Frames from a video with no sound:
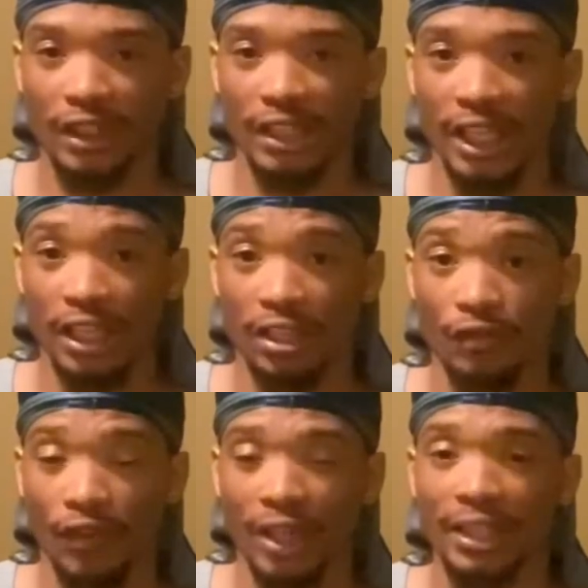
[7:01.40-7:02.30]
the day
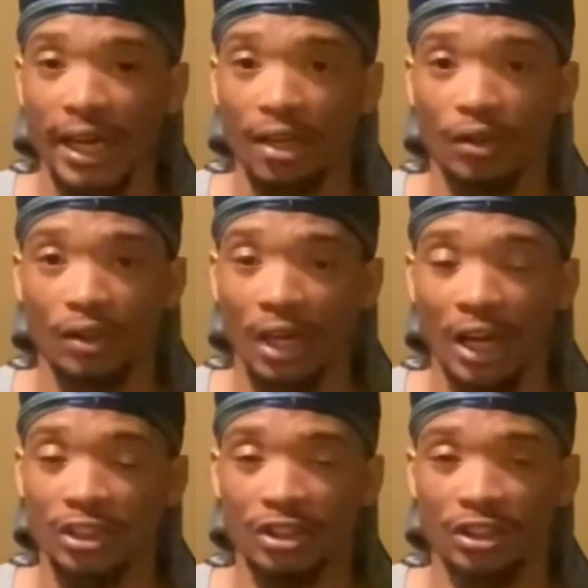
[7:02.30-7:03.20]
right now.
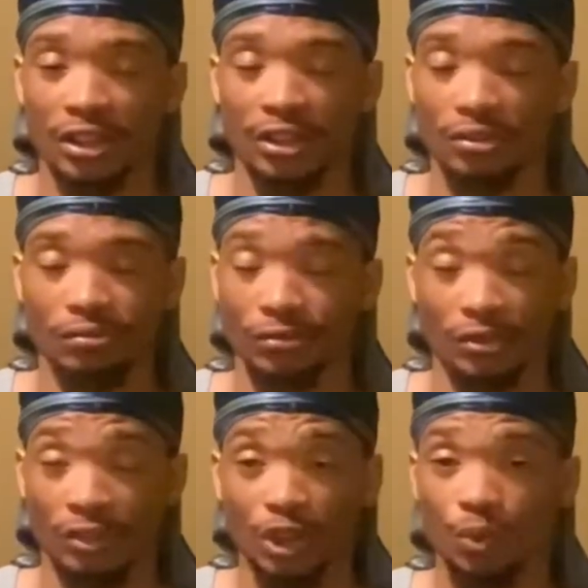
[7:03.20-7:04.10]
I
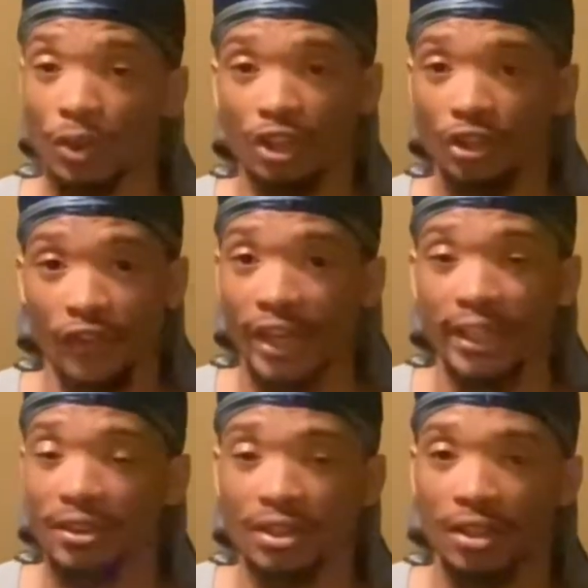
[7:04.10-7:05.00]
just went on a
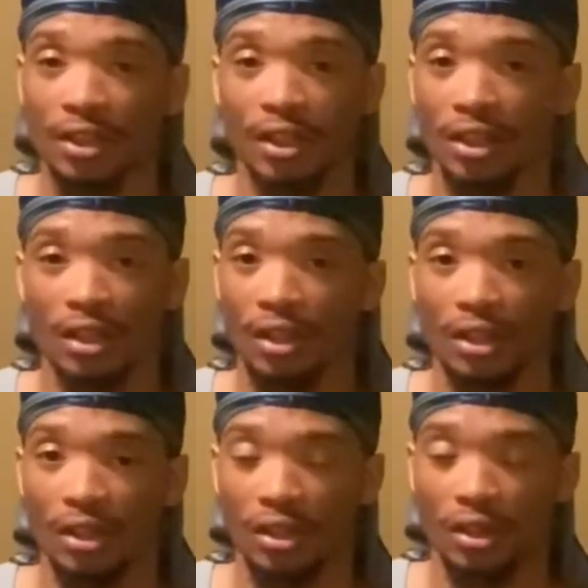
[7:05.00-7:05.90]
rant
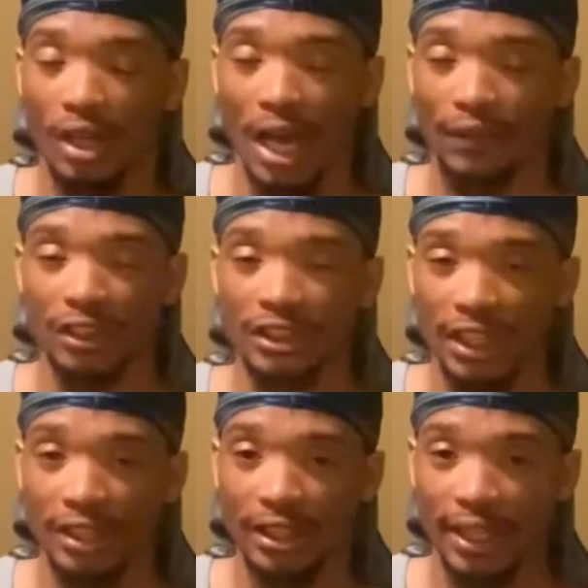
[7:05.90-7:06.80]
after
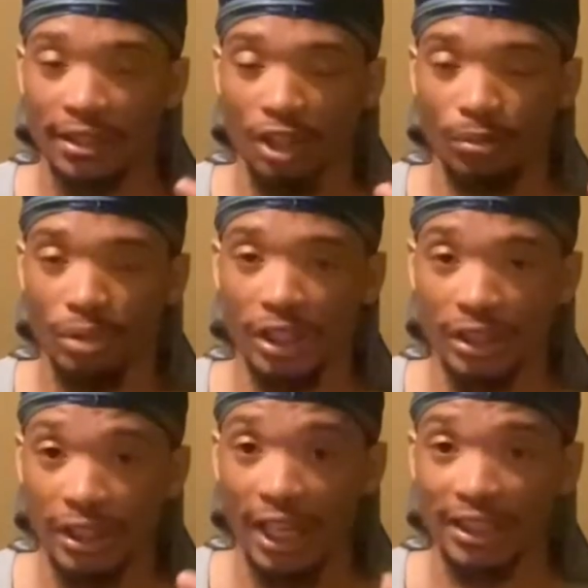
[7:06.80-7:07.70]
seeing that complete
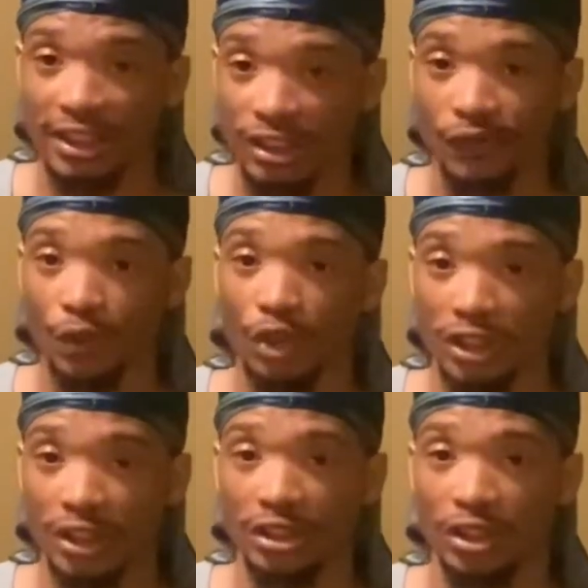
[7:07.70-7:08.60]
nonsense and
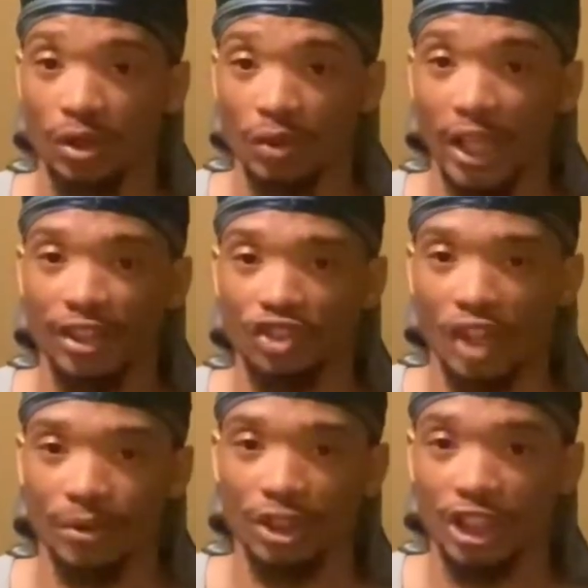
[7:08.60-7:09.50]
foolishness. So like,
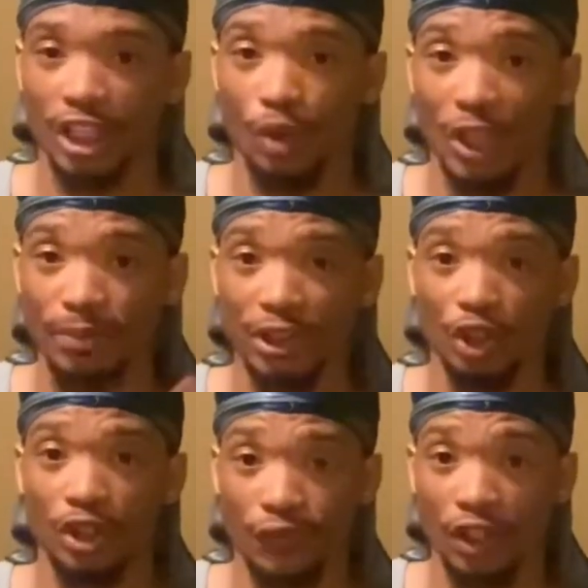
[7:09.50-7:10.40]
subscribe to the channel, watch my
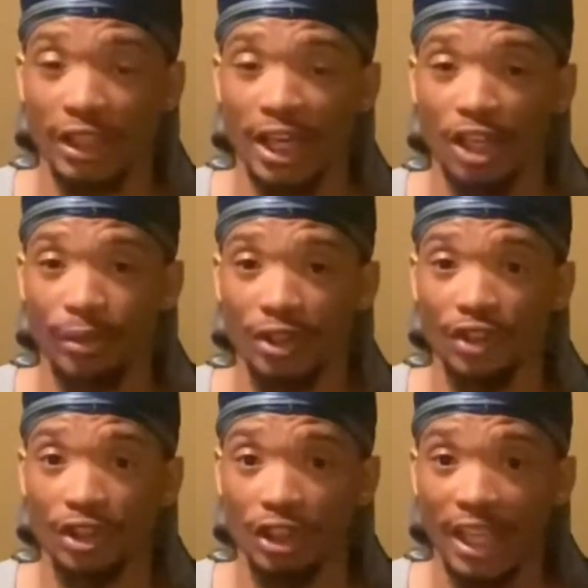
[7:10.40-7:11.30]
George Floyd
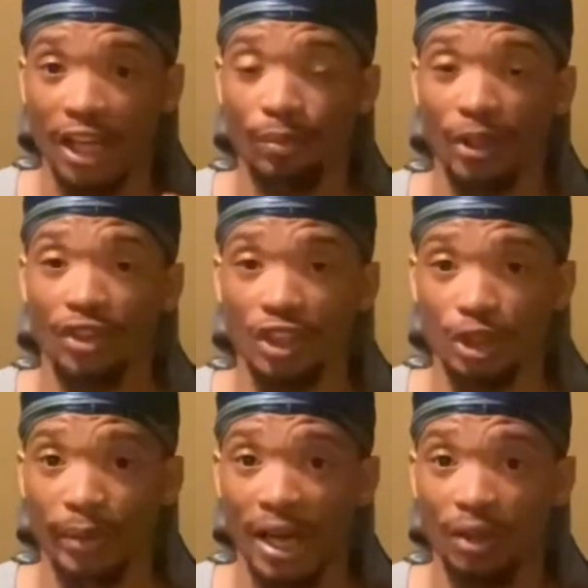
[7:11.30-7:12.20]
documentary. The documentary is
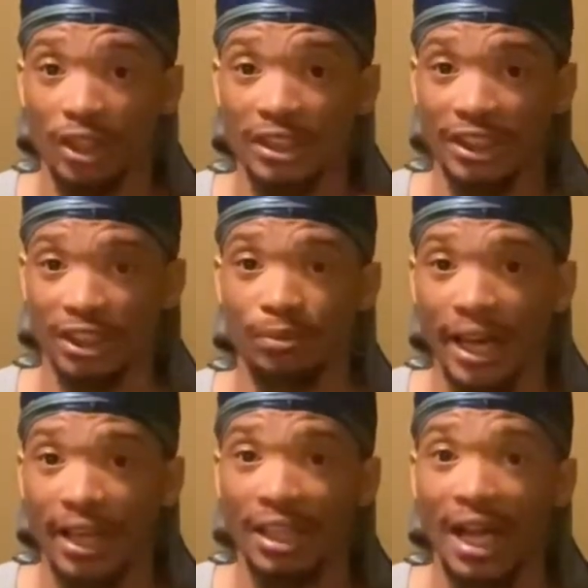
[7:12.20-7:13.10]
about the system that
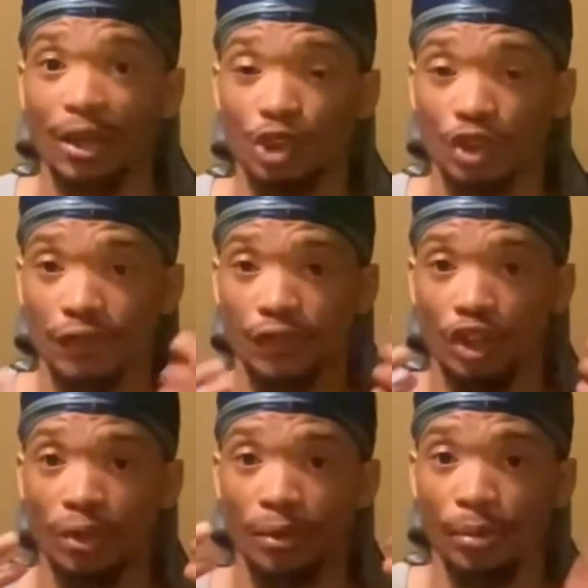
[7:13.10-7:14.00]
allowed George Floyd
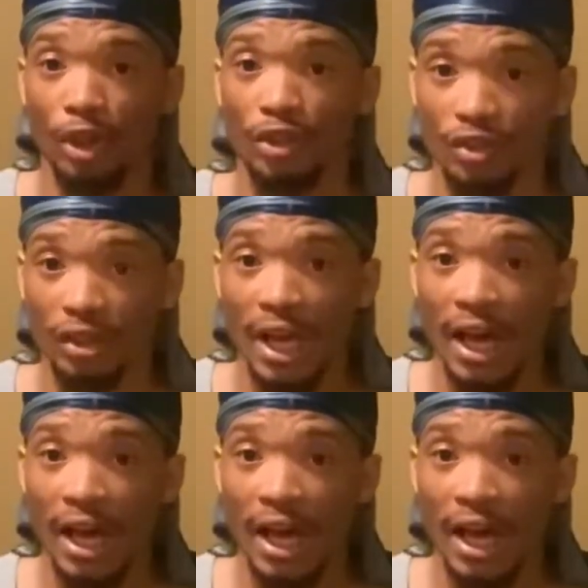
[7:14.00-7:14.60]
to be murdered,